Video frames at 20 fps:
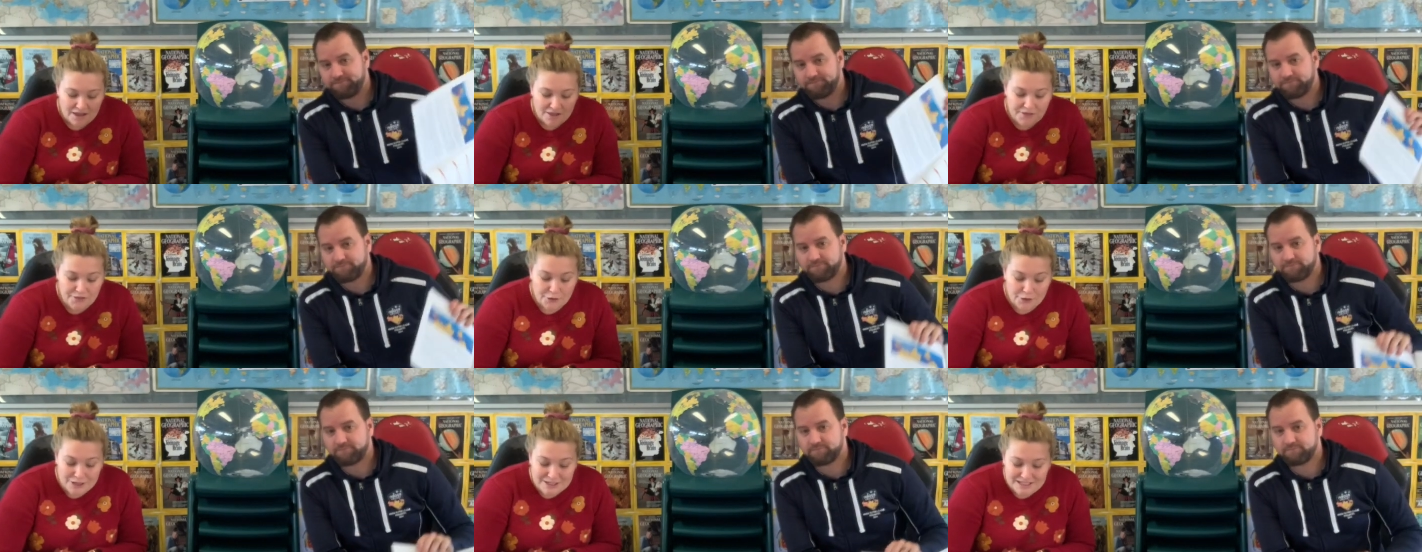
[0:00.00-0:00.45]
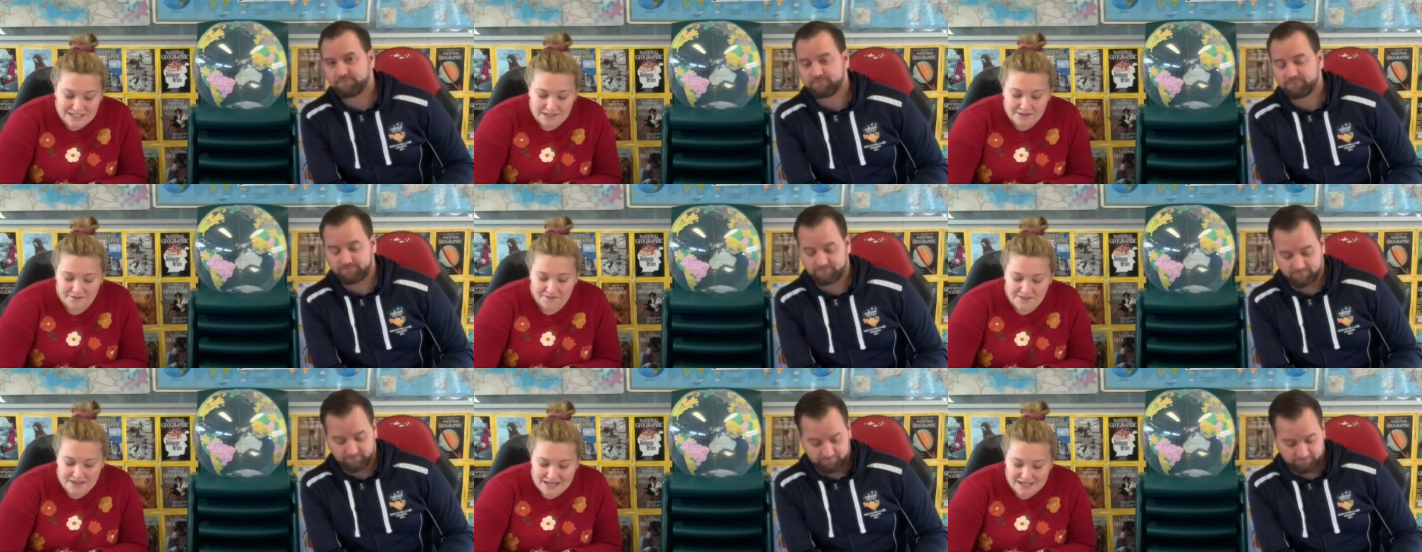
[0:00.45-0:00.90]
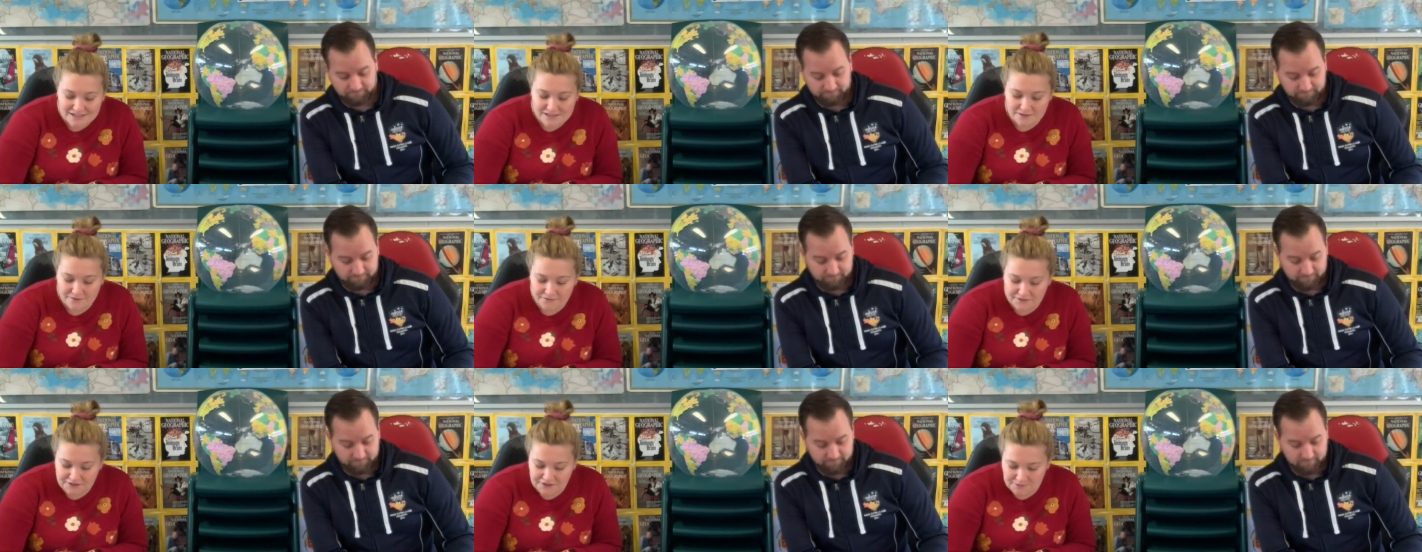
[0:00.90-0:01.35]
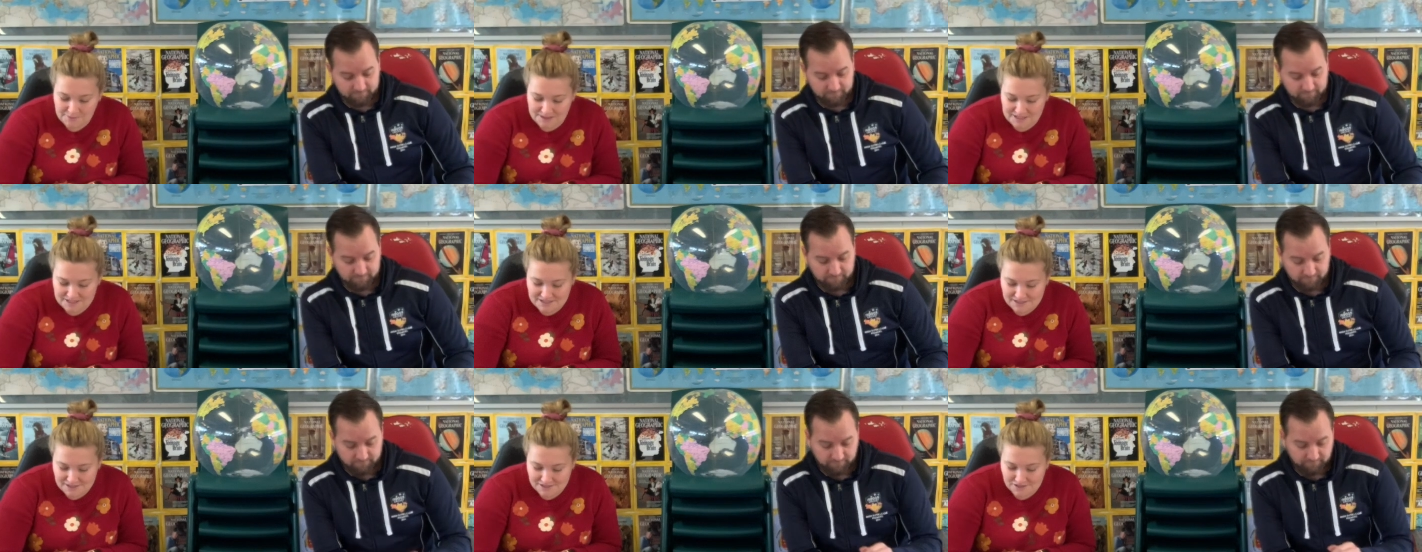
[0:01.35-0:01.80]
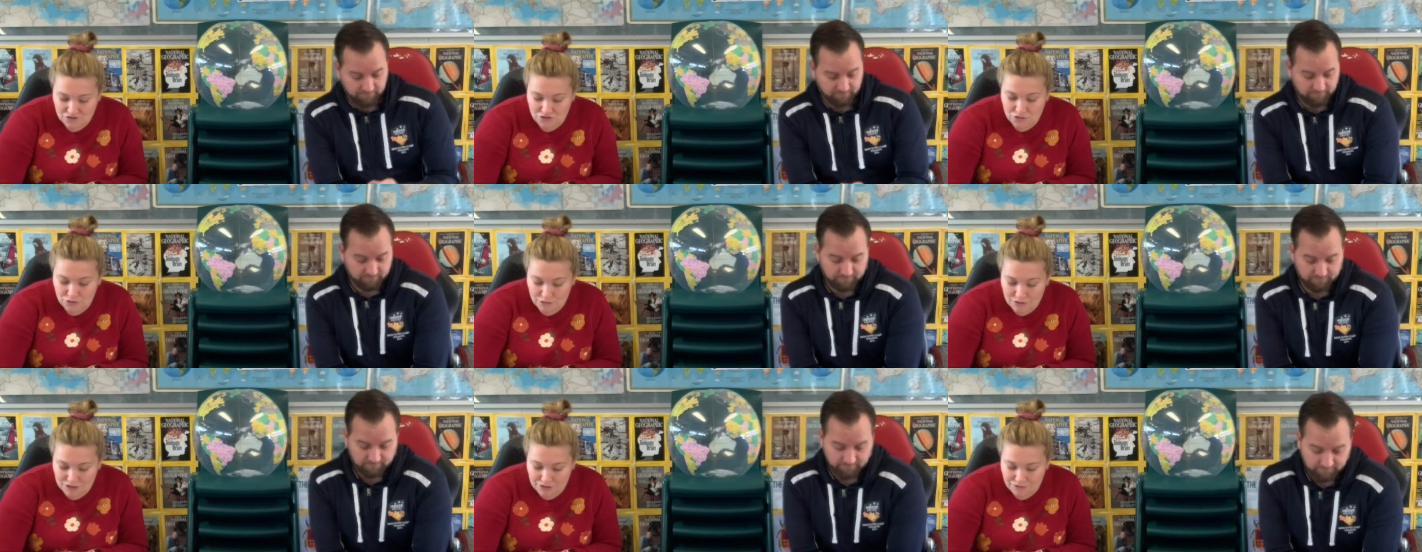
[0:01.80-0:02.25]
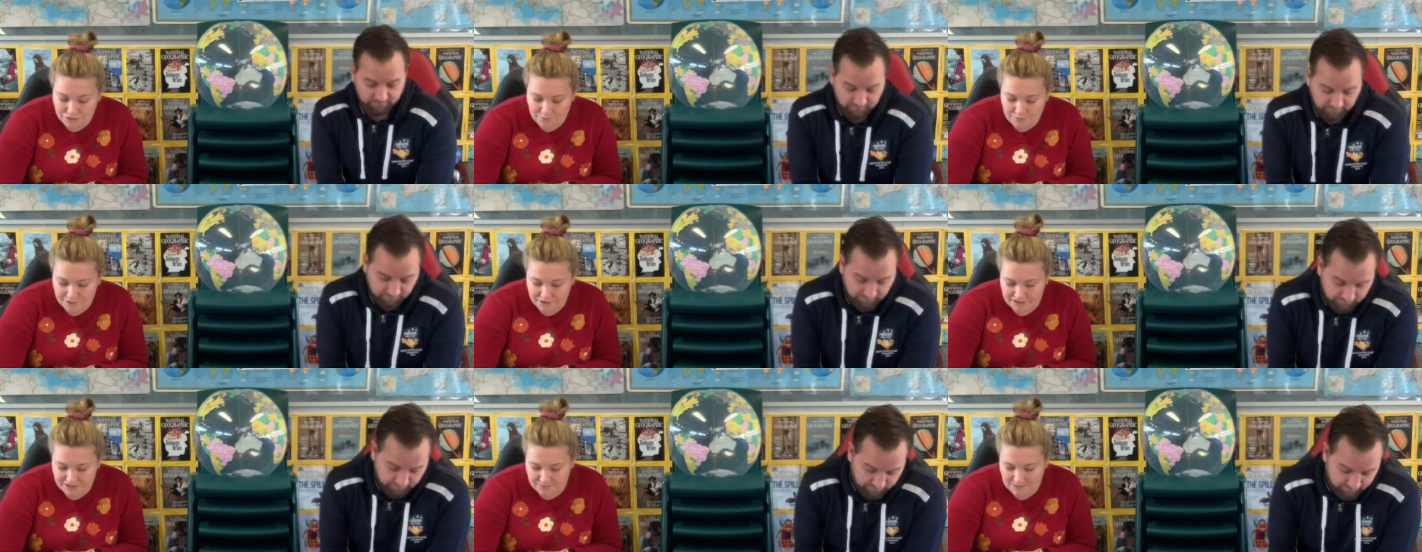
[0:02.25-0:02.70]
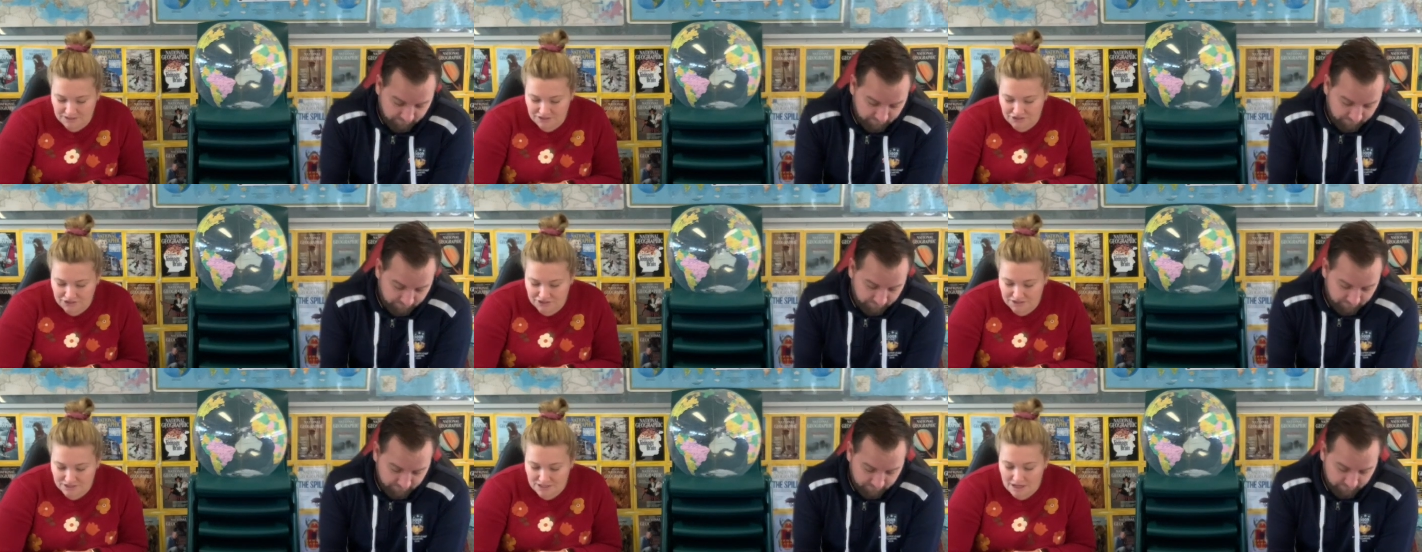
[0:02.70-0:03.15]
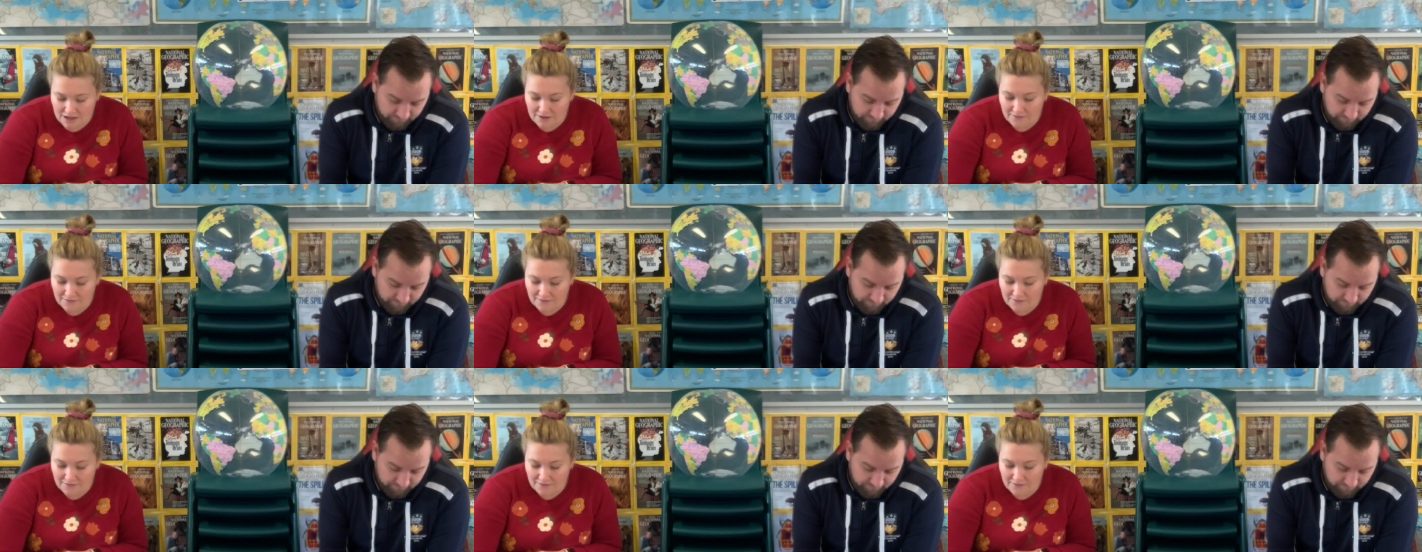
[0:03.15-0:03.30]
Speaker 1: 13,000 fish species, 200 bird species,